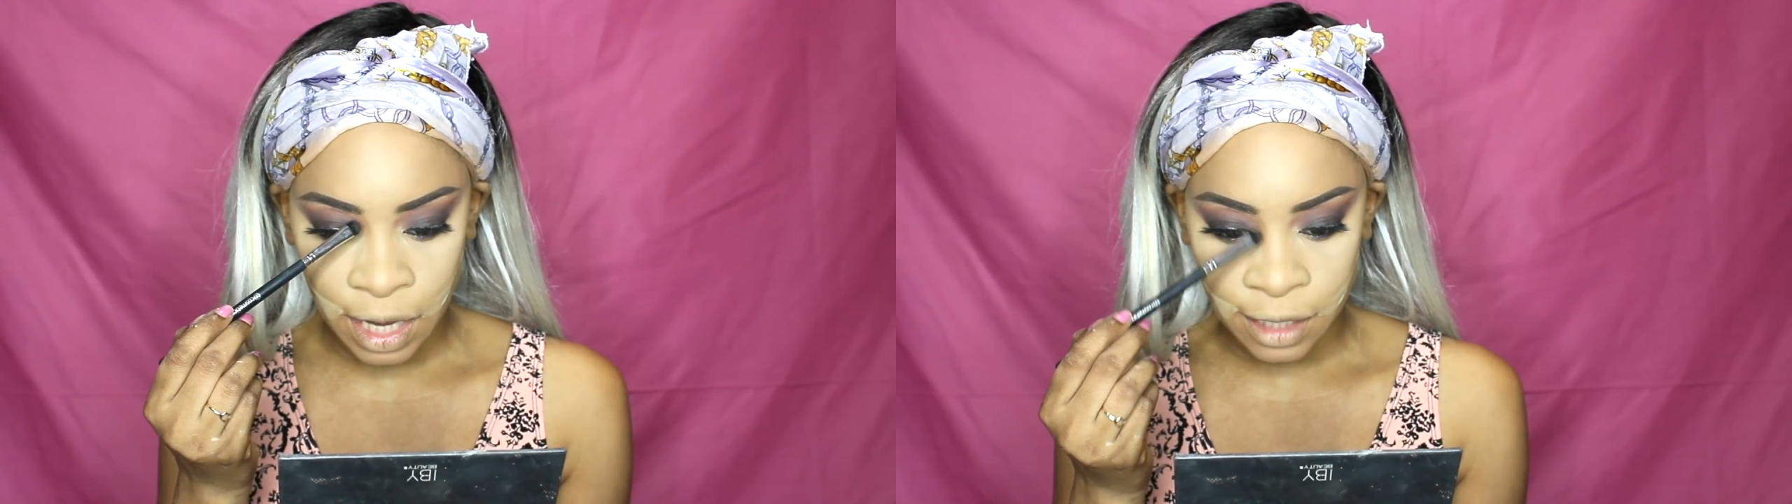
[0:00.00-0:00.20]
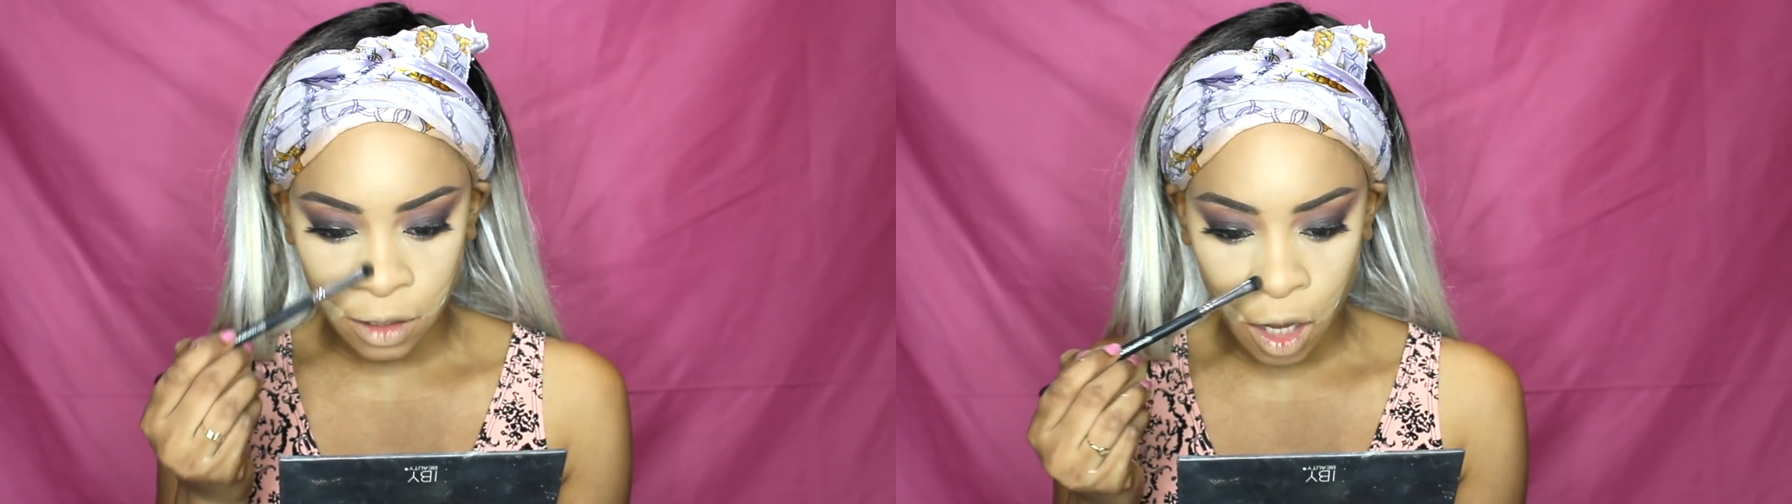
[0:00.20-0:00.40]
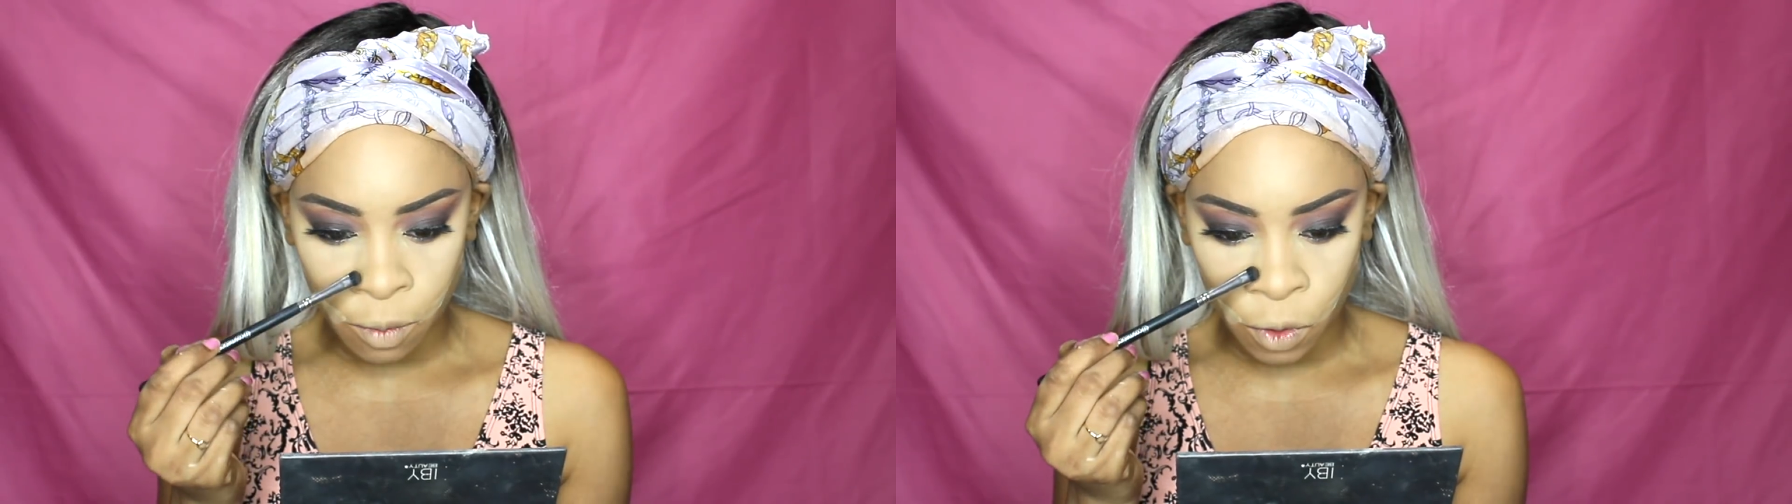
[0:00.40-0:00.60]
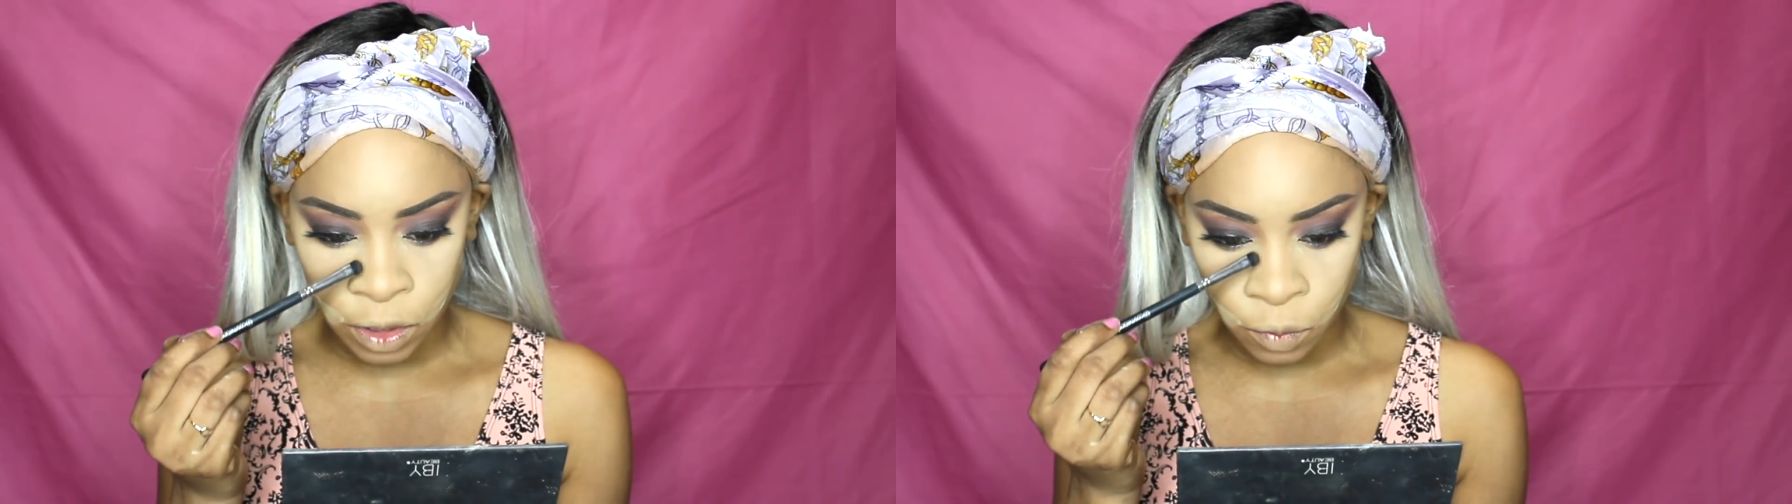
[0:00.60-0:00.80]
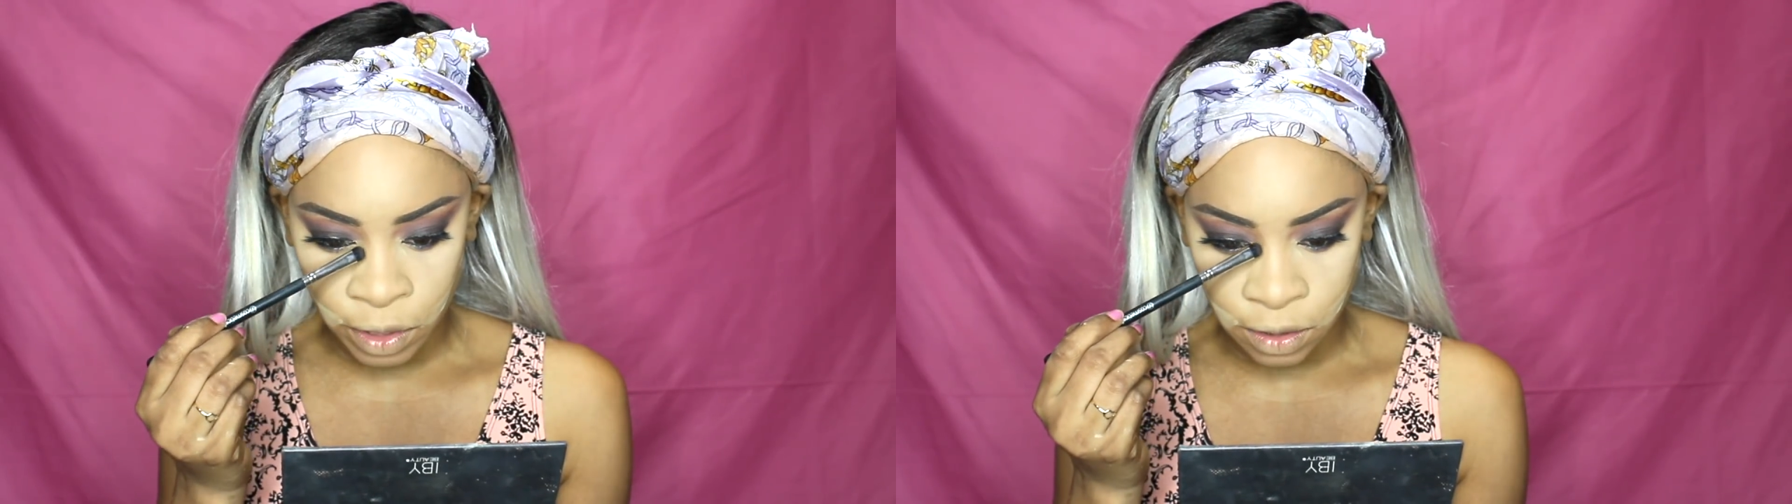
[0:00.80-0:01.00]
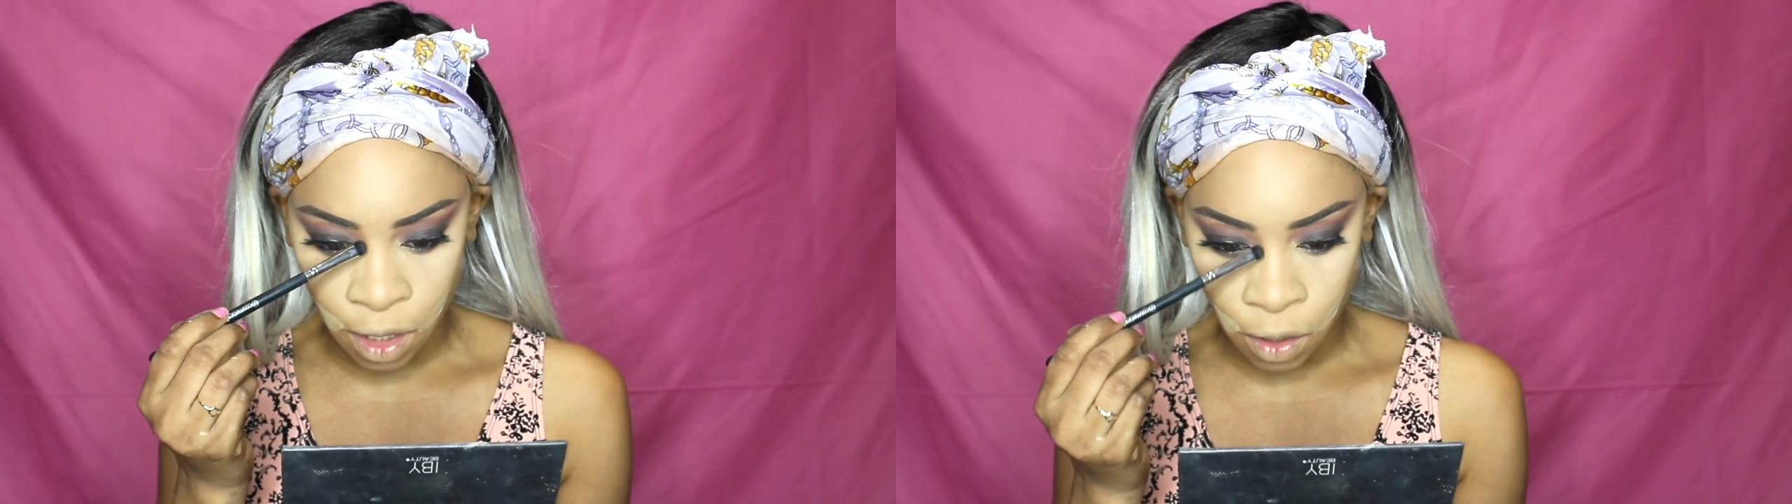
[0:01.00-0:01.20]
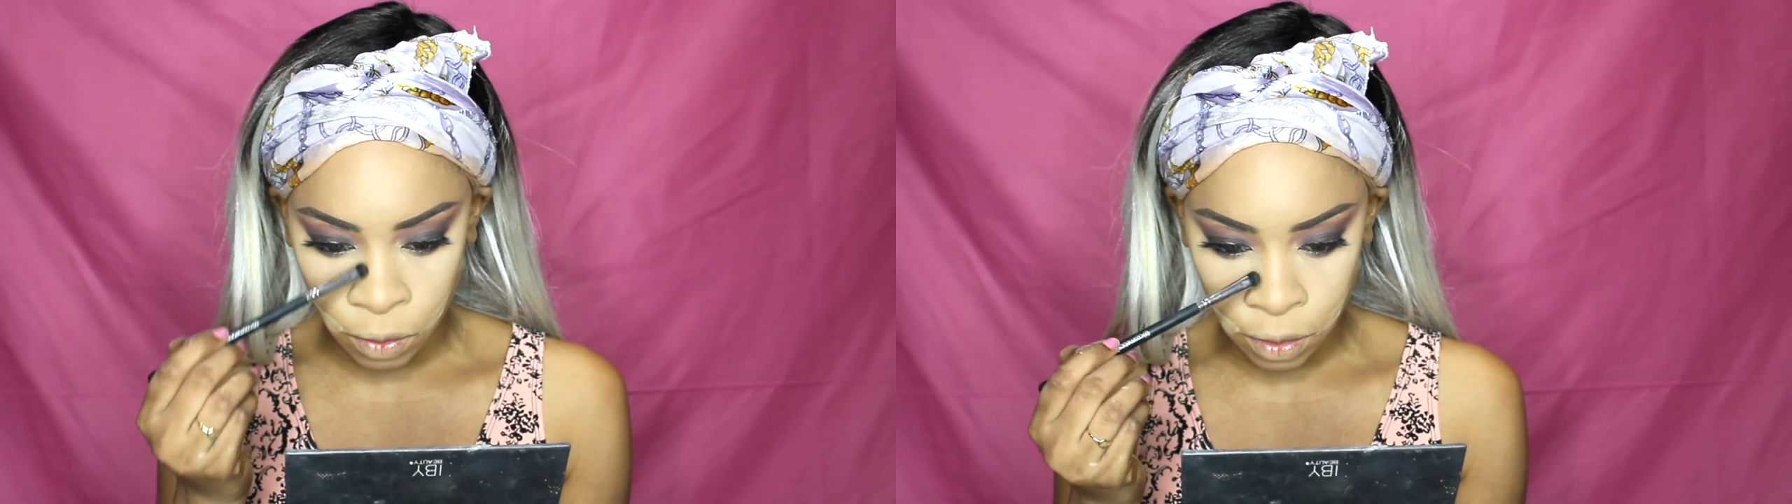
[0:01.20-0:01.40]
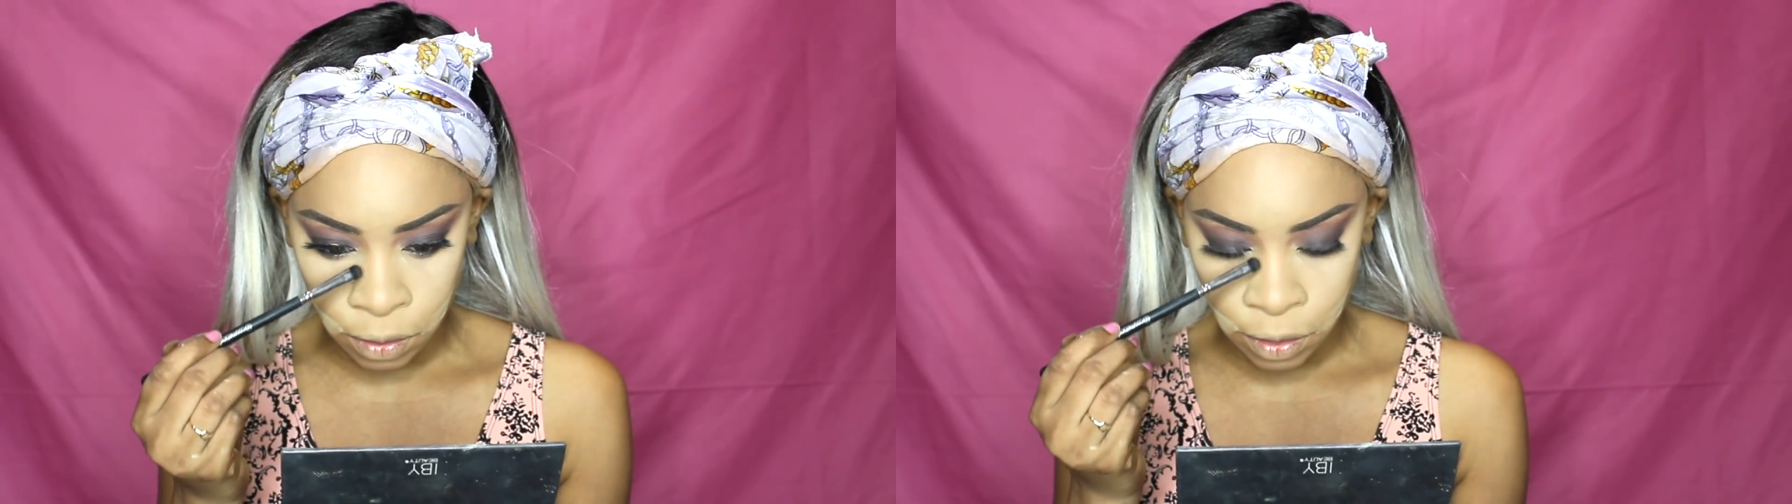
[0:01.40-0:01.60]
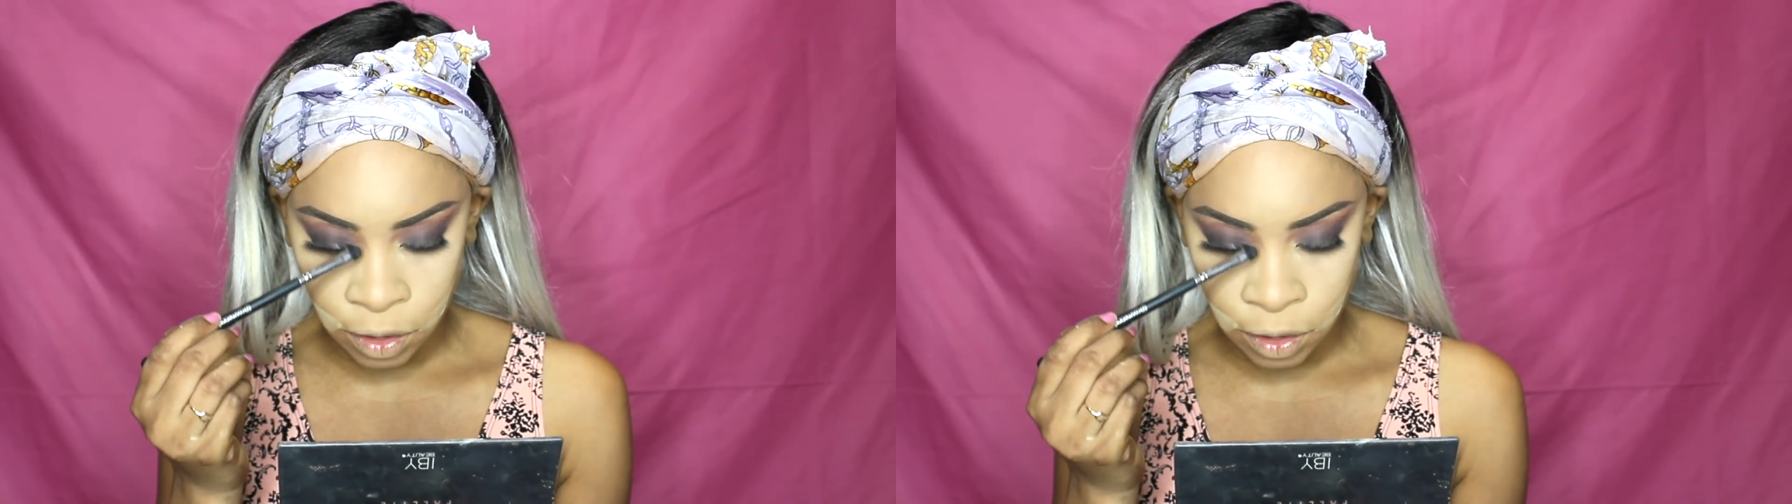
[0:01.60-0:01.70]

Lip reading: and come all the way down